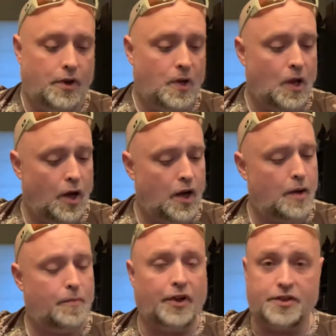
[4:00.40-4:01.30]

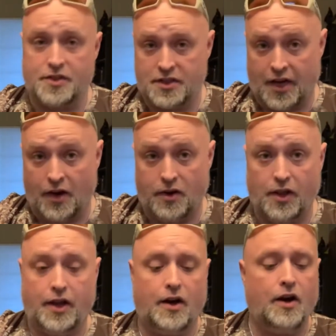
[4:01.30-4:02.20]
Ballistics
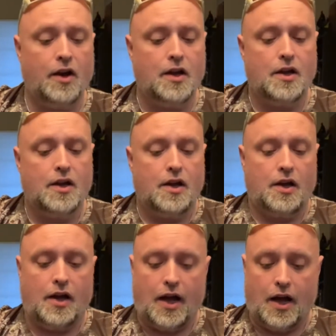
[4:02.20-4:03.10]
calculator,
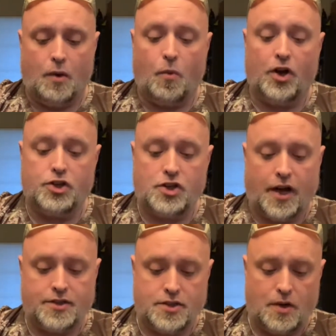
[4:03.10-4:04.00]
one shot
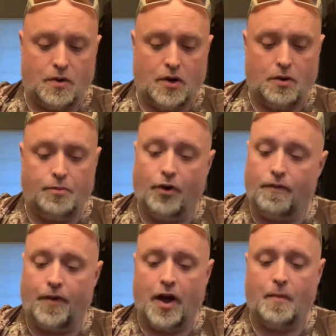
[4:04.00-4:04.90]
zero,
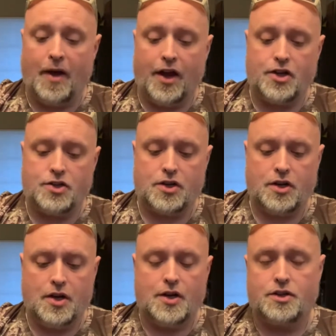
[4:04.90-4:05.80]
profile manager.
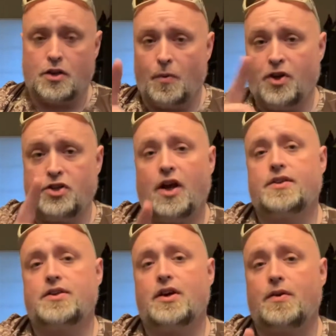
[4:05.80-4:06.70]
So the one shot
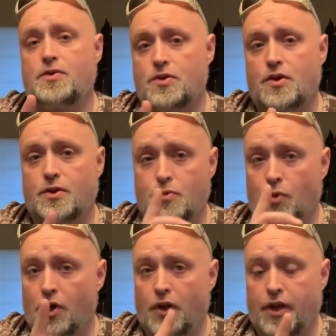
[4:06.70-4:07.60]
zero is true. It's
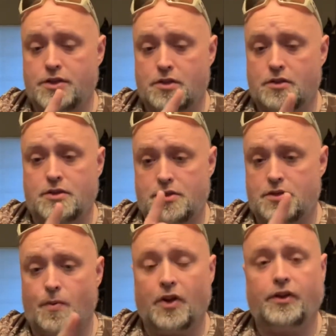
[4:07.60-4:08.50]
real. It's the
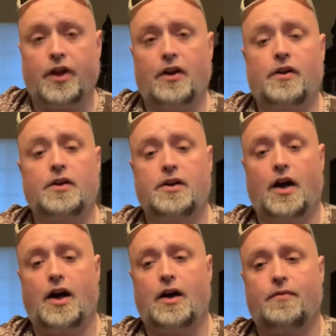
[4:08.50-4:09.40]
real deal.
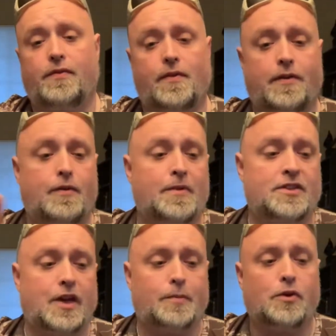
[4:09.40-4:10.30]
If you've ever been
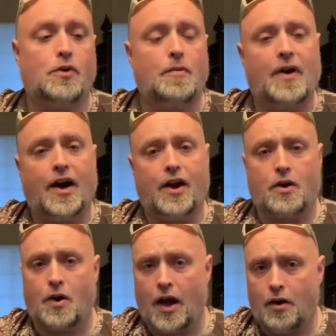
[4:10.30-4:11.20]
skeptical about it or
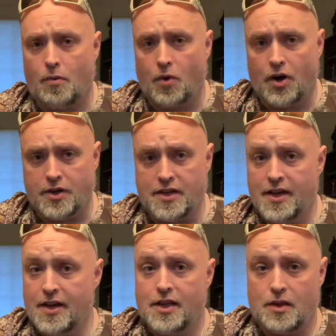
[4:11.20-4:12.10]
how it worked,
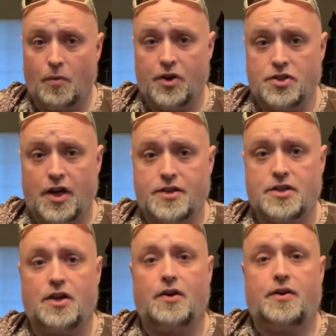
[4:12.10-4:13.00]
the one shot
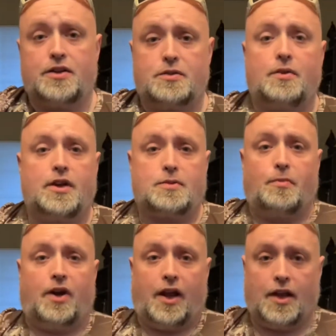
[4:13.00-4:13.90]
zero is
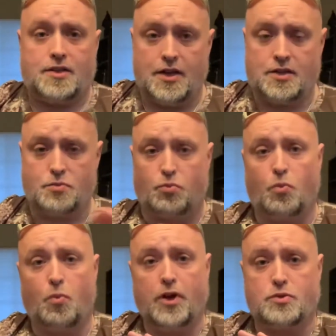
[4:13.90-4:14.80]
money.
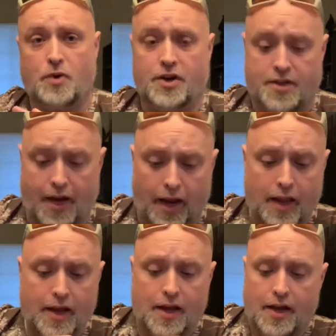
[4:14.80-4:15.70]
It's where it's at.
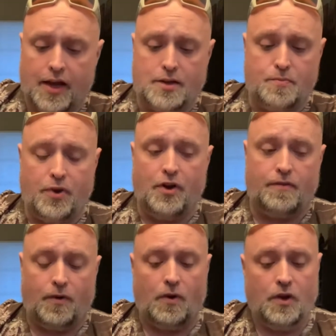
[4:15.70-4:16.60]
It's
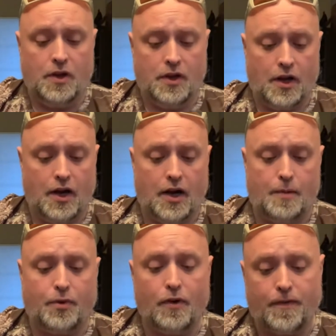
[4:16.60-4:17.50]
beautiful.
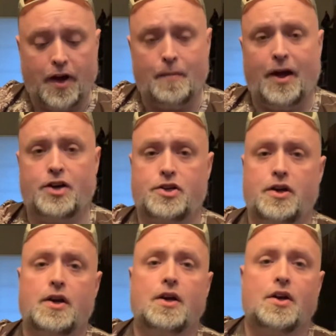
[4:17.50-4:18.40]
Profile manager.
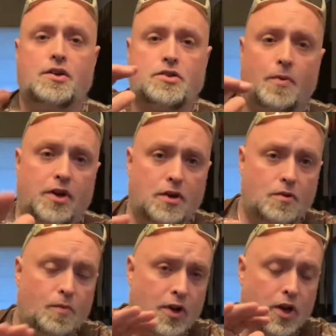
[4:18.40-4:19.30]
So
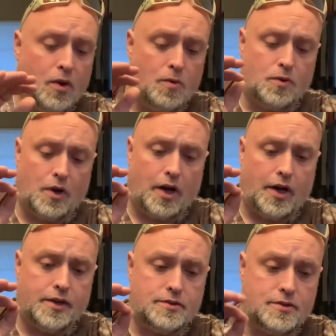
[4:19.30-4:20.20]
when you
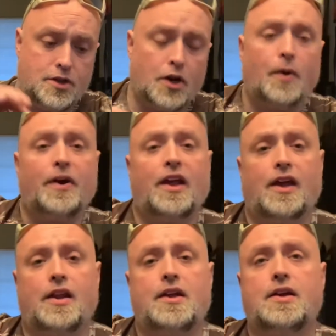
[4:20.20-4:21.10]
zero it
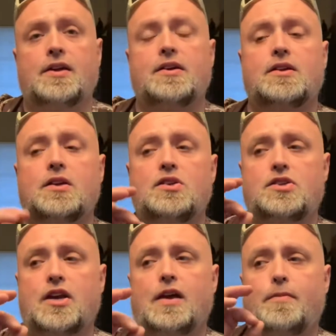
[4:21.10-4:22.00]
in, you
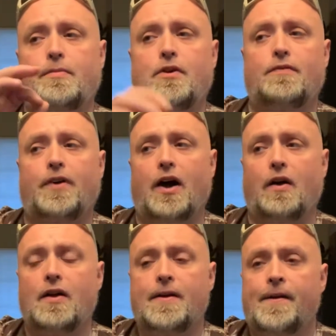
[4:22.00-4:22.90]
set up a profile,
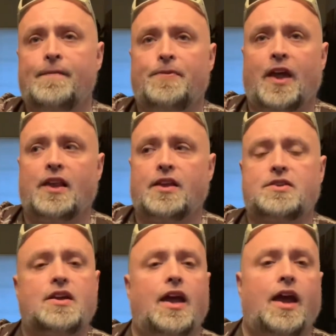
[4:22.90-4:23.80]
and let's
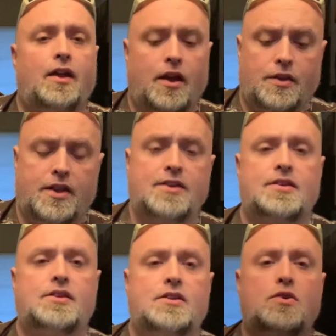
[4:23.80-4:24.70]
say, and these
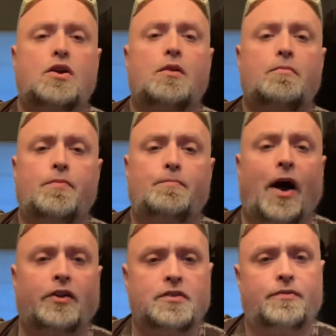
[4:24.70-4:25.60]
things, you can
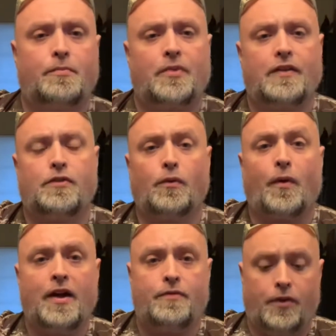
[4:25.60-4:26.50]
bounce them from rifle to
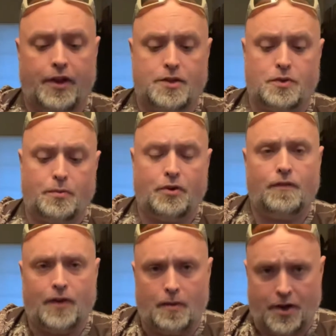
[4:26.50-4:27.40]
rifle, and that's what the
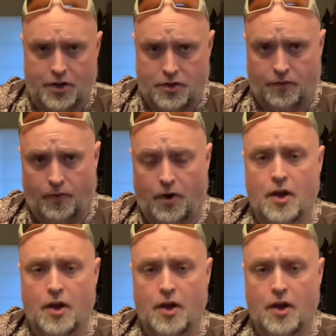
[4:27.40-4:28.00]
profile manager is for.